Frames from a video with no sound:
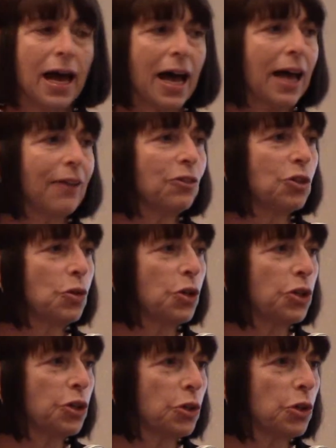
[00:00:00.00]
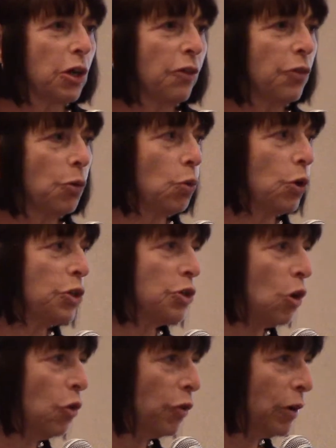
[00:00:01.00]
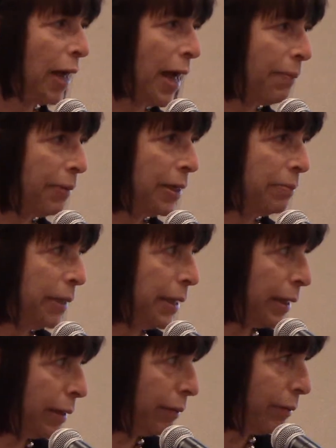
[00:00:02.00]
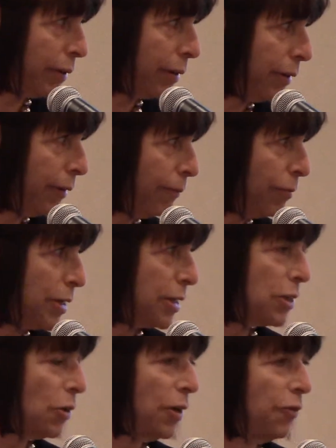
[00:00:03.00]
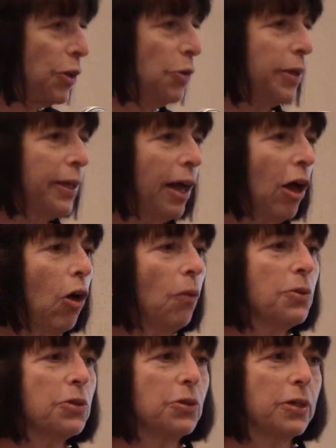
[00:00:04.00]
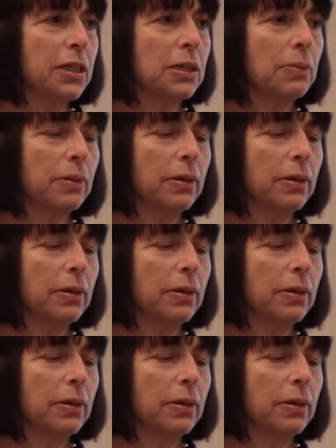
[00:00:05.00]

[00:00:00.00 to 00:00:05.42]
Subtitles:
1/2 to 1/3 of the words overlap in meaning. So if you can help students